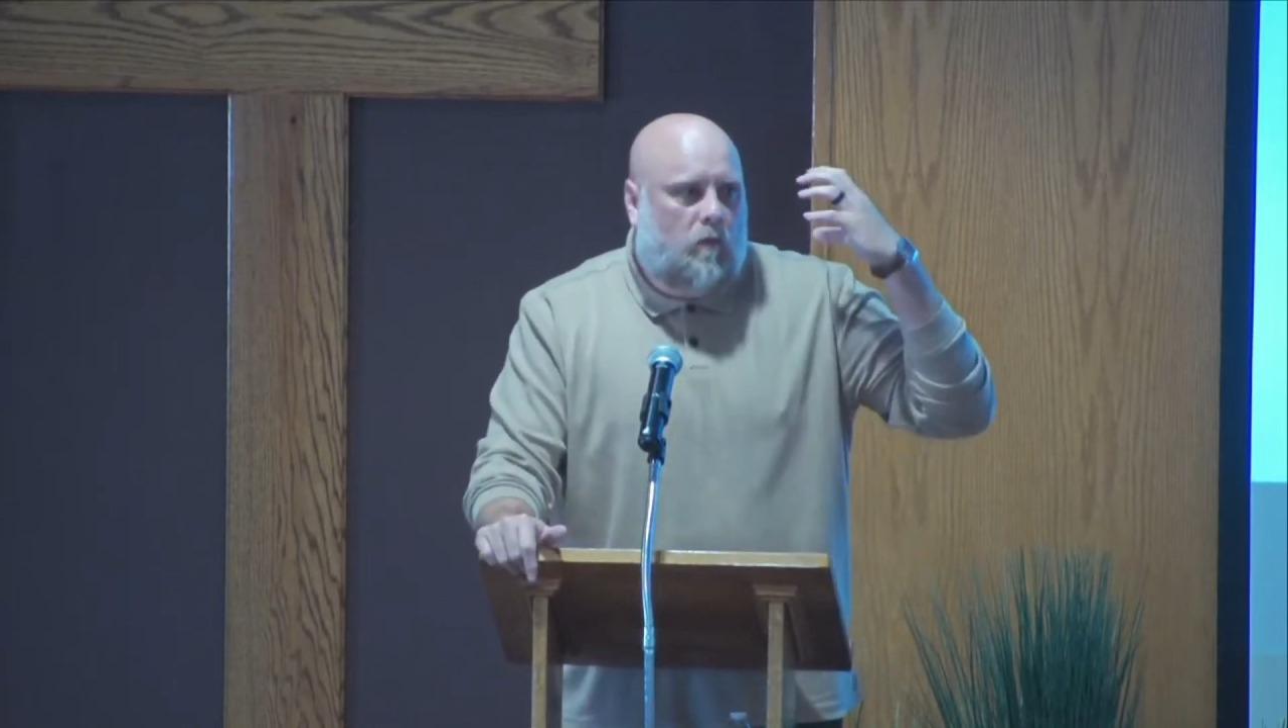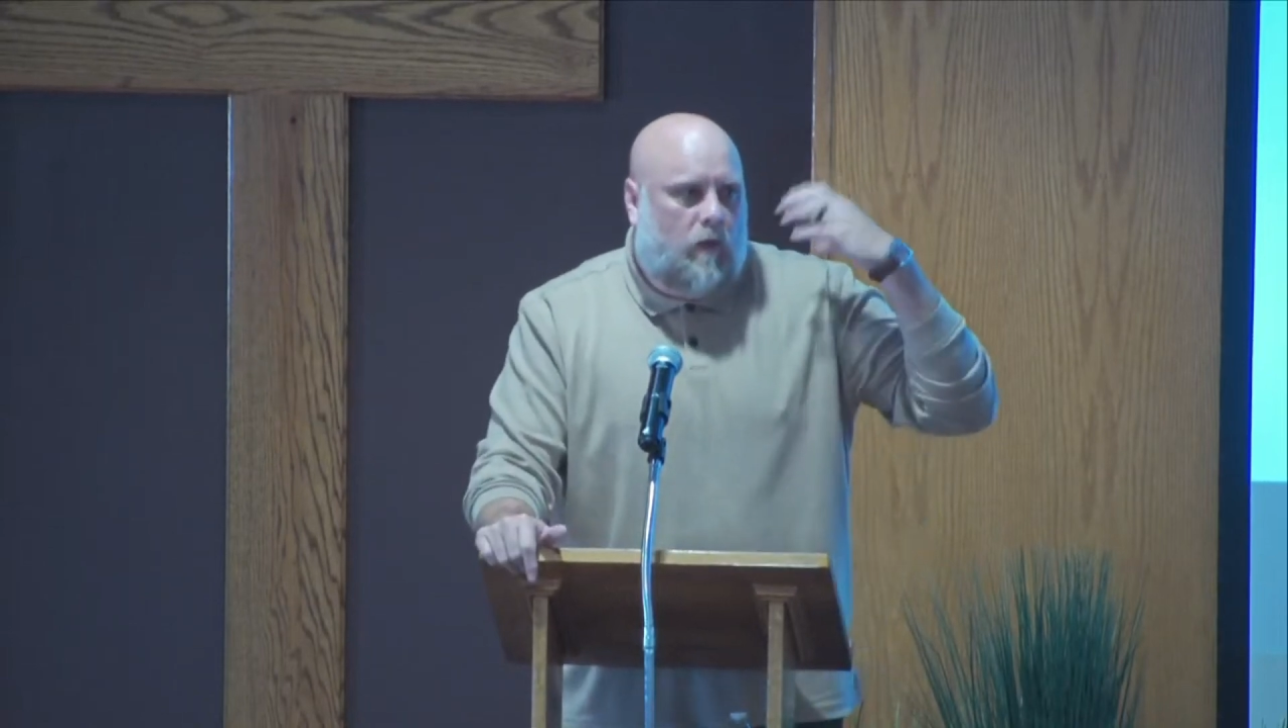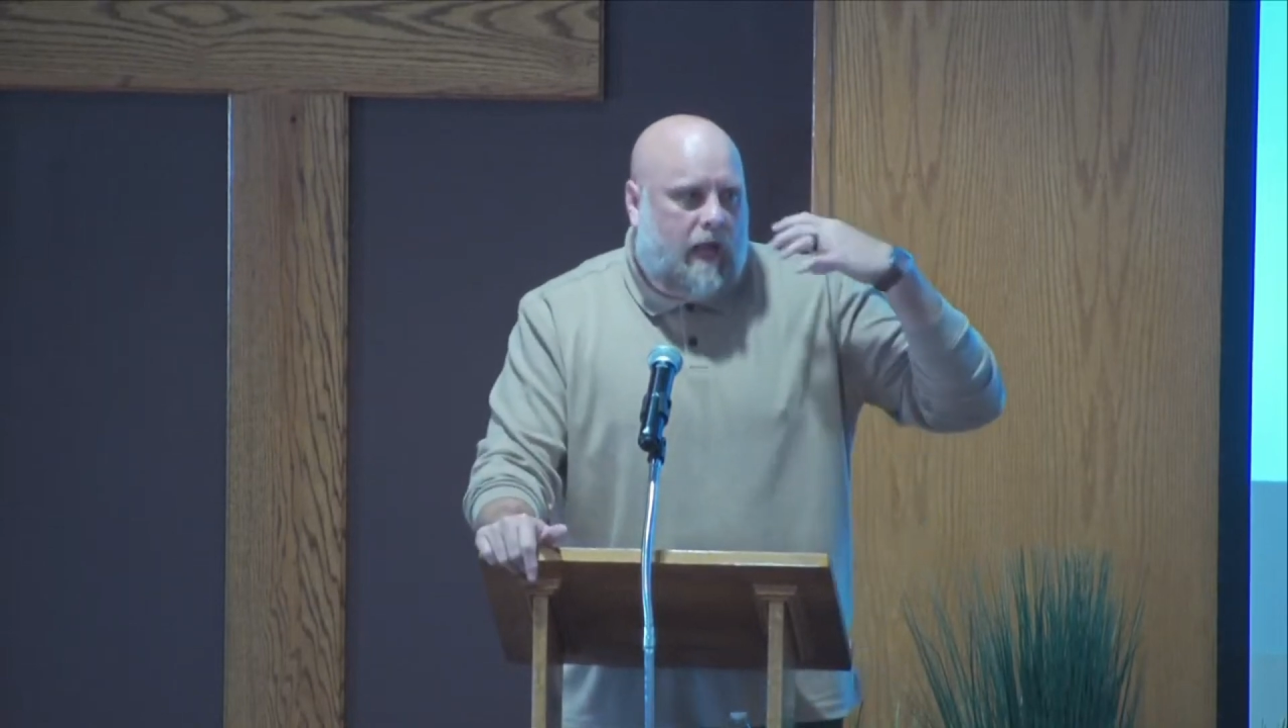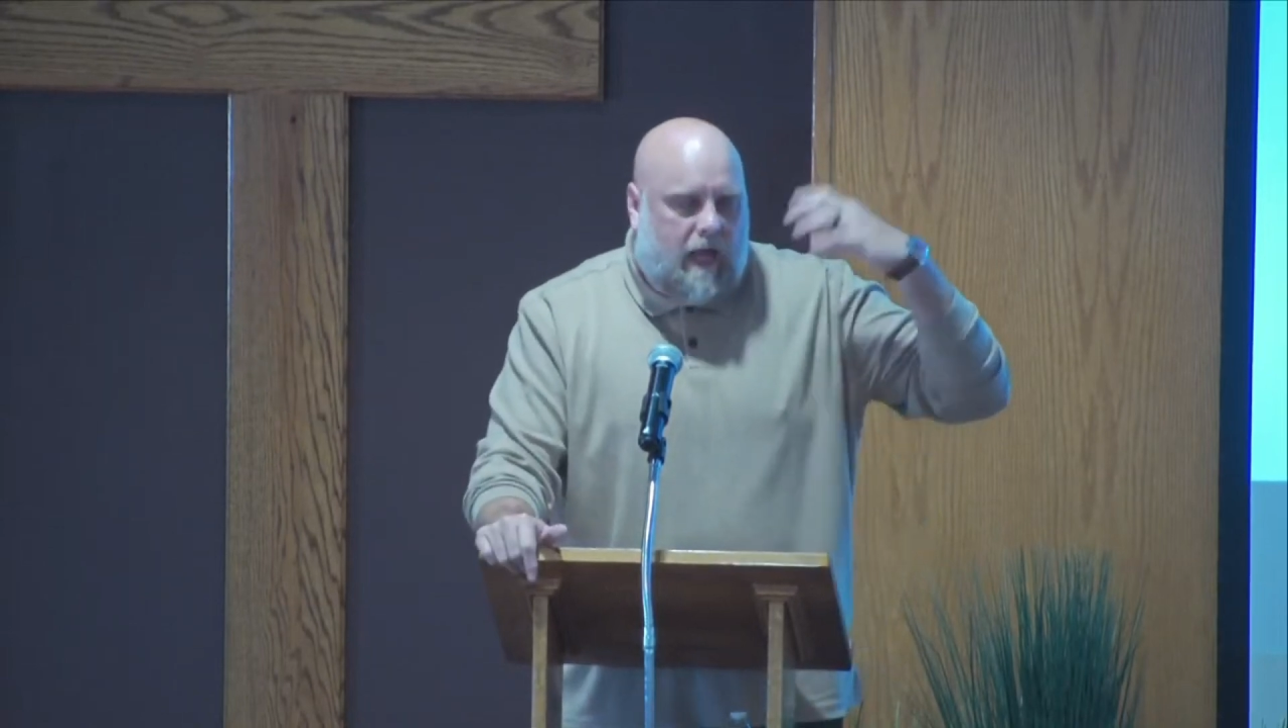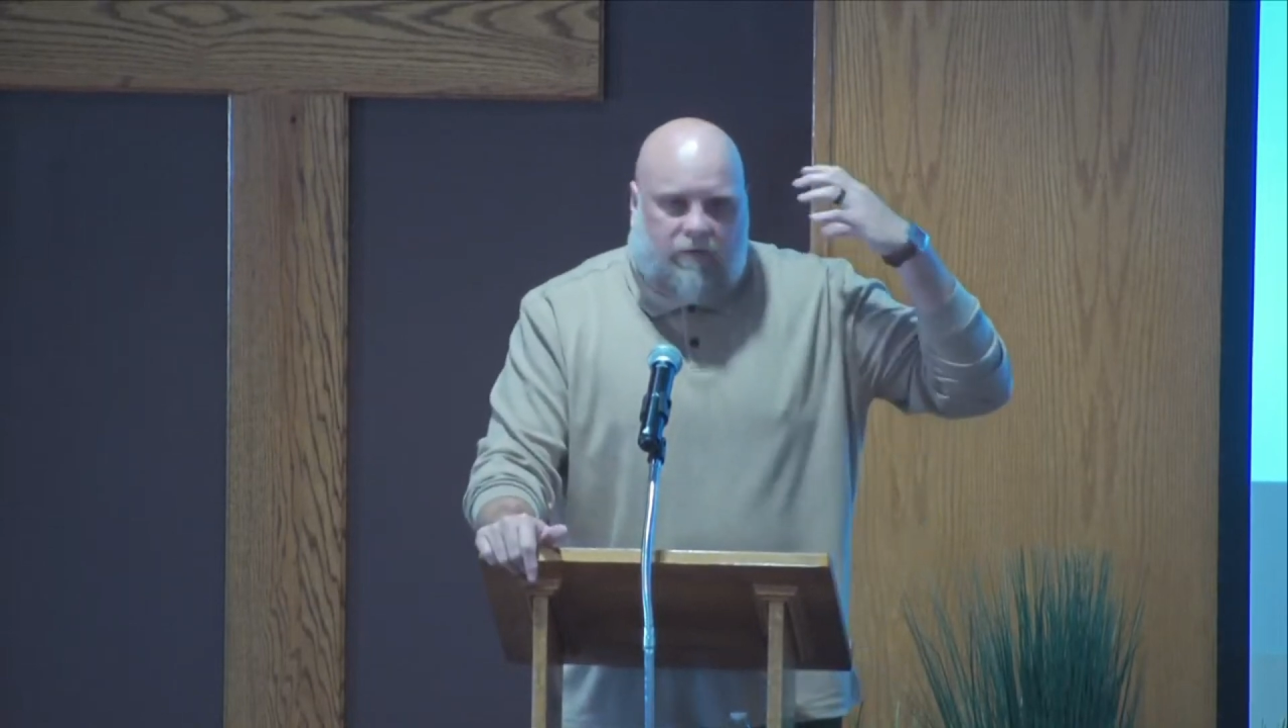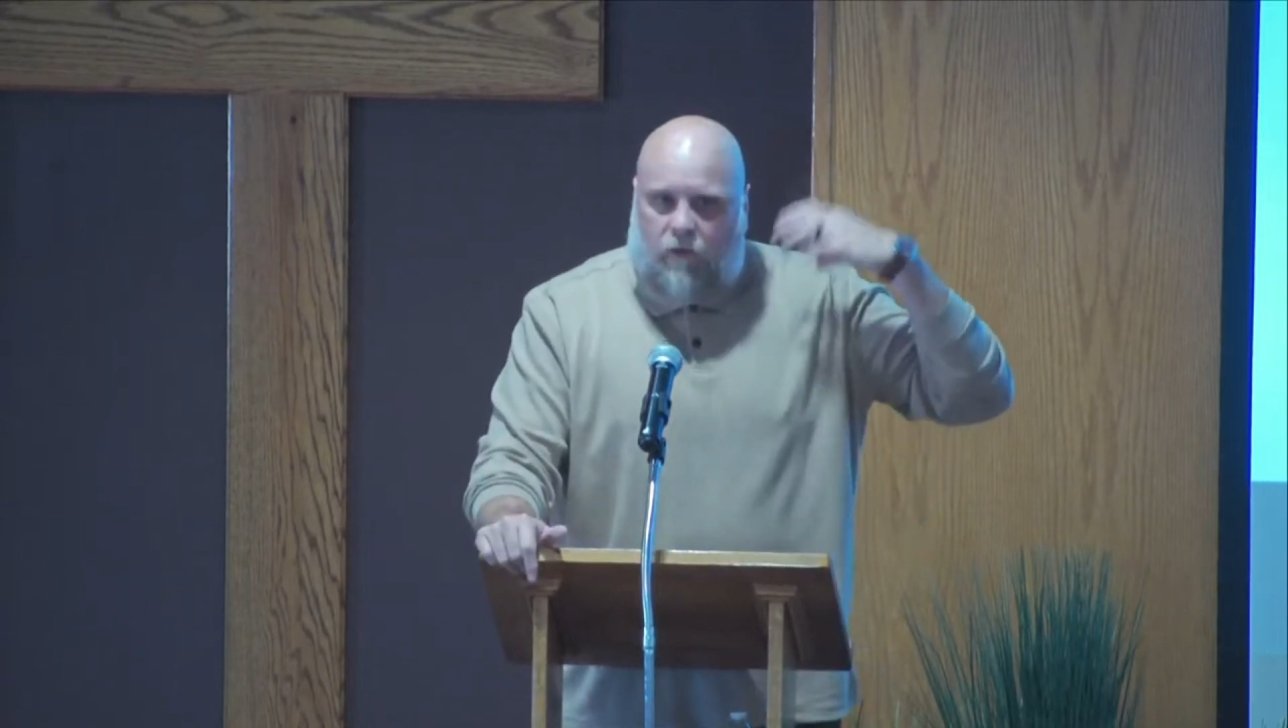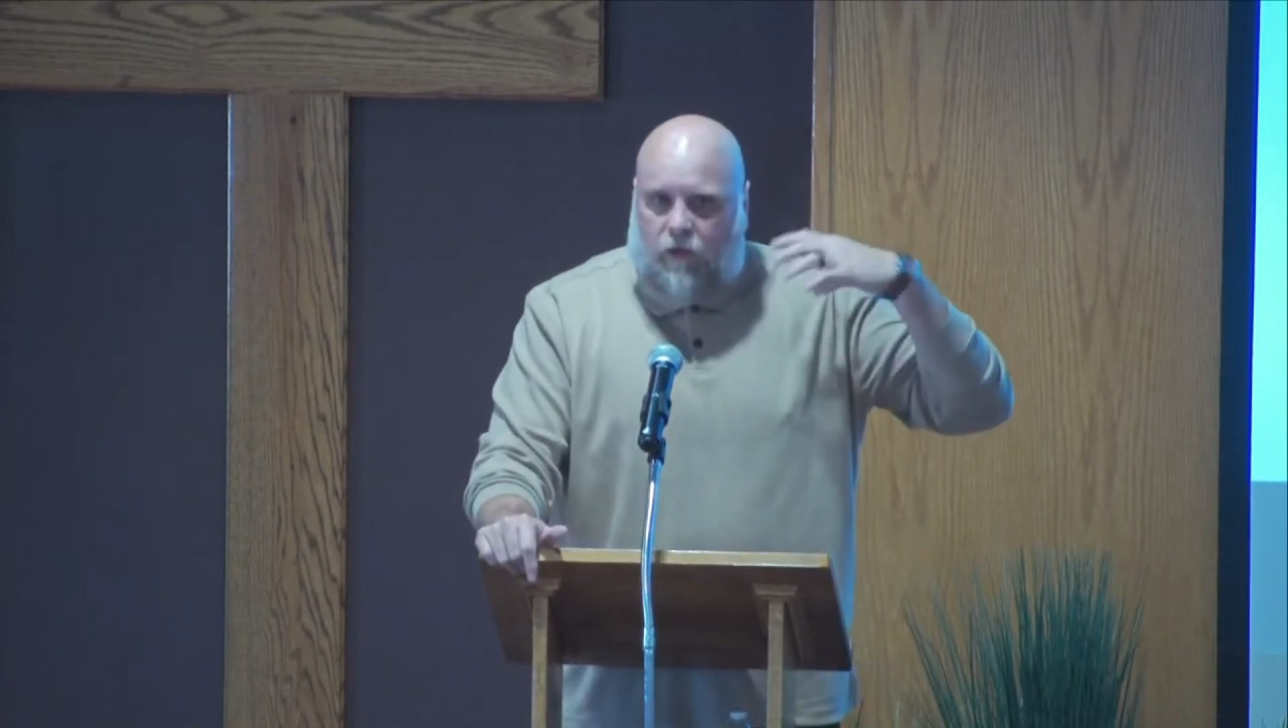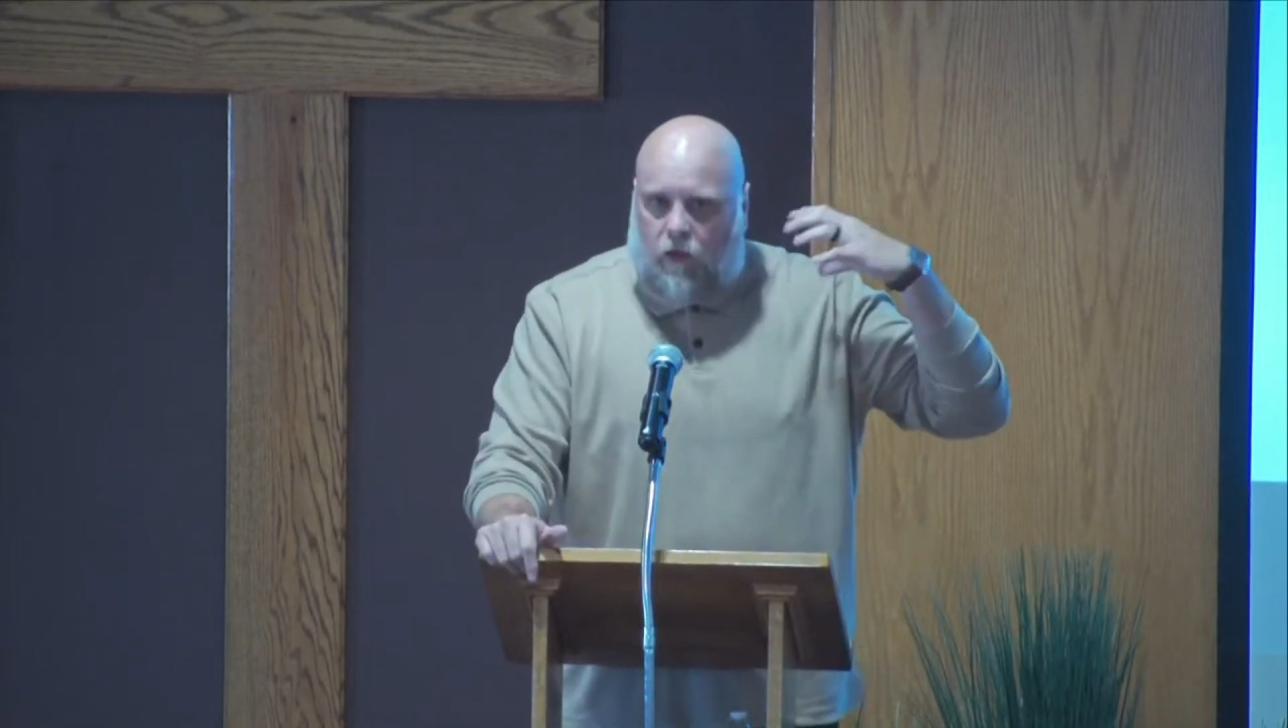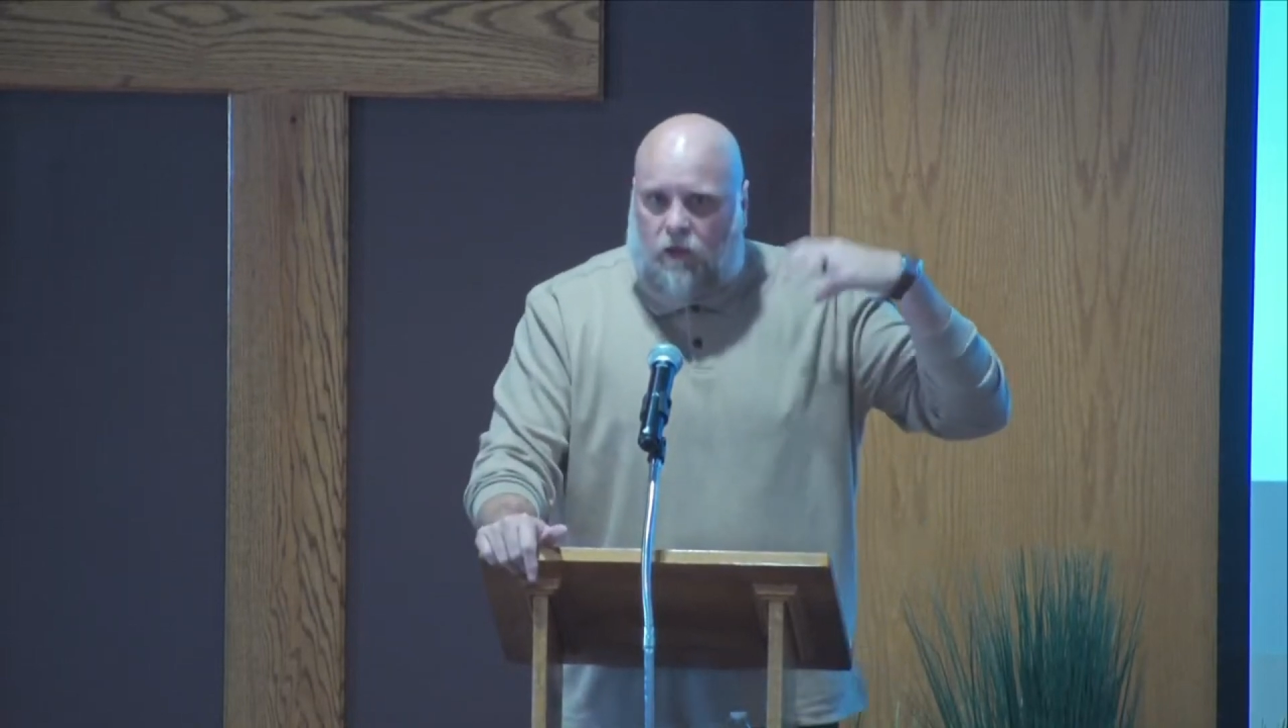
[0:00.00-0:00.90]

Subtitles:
we have within